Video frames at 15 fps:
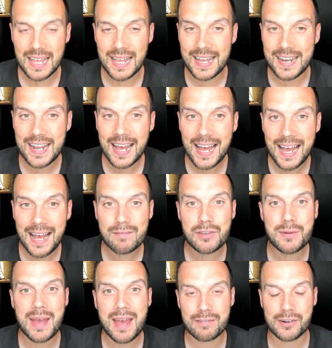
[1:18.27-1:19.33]
and have
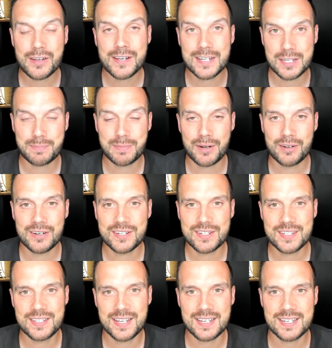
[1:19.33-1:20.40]
you ever
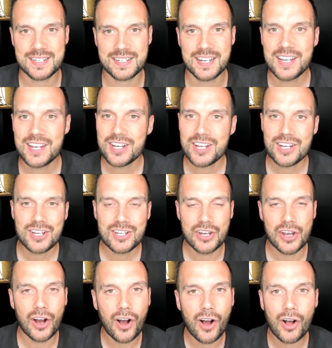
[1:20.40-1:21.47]
experienced this
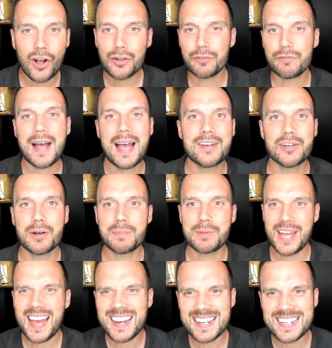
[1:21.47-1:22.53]
you're all fired up
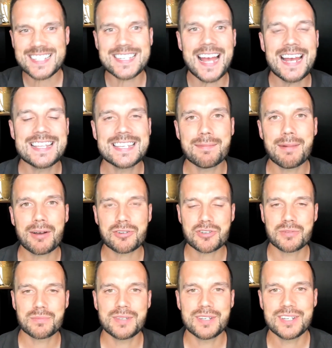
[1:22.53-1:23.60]
and excited about
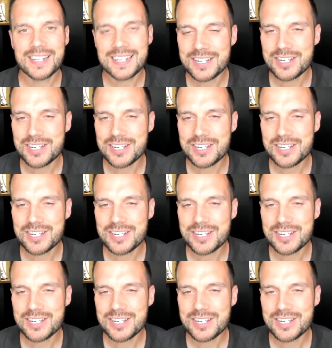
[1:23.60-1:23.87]
something that you're